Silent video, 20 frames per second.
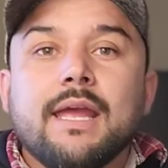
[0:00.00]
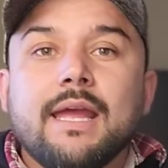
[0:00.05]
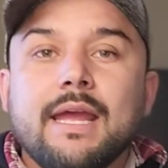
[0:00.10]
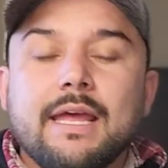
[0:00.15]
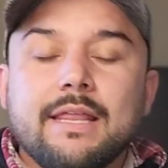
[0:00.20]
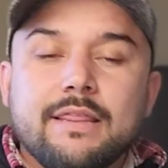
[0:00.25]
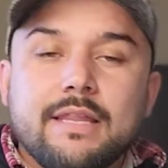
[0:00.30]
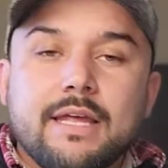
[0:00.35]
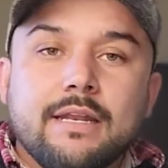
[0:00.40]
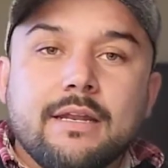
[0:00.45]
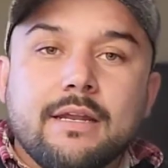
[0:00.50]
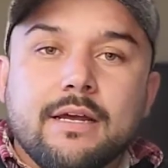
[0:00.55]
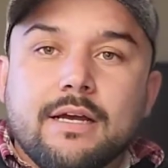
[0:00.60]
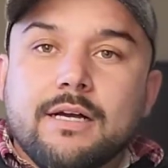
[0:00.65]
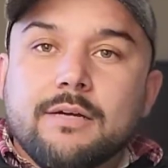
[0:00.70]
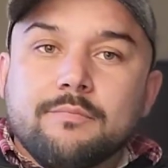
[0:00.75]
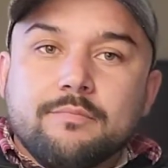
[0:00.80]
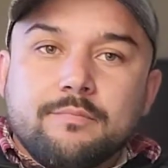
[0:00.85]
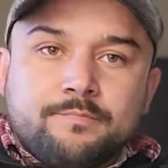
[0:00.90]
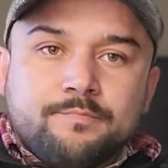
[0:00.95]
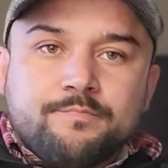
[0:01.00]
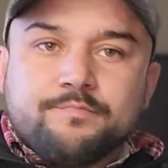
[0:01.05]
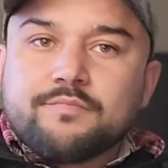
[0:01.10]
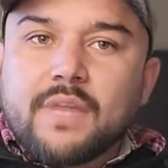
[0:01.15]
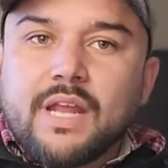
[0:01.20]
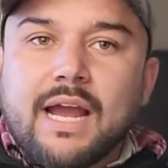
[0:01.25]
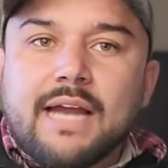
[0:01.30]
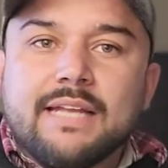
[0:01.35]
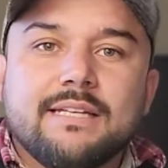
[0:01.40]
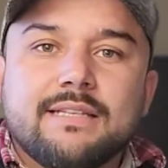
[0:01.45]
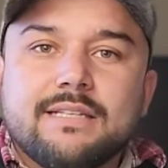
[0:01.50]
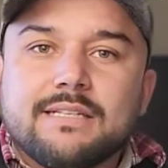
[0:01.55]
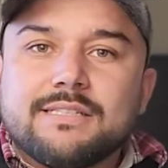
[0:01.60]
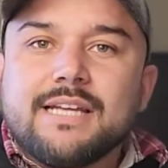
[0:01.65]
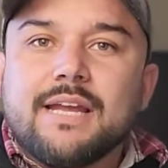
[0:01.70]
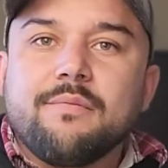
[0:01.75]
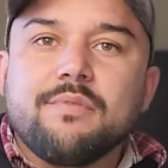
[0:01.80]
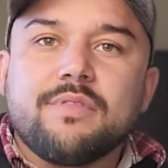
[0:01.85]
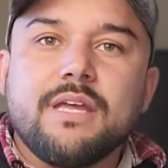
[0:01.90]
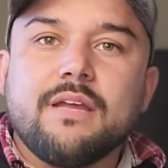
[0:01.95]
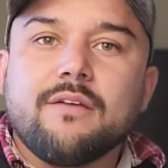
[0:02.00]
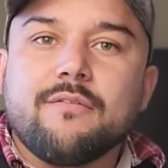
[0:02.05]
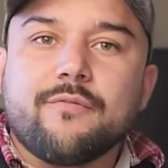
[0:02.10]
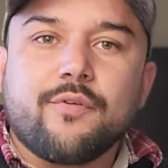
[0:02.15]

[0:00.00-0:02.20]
And then I did the same thing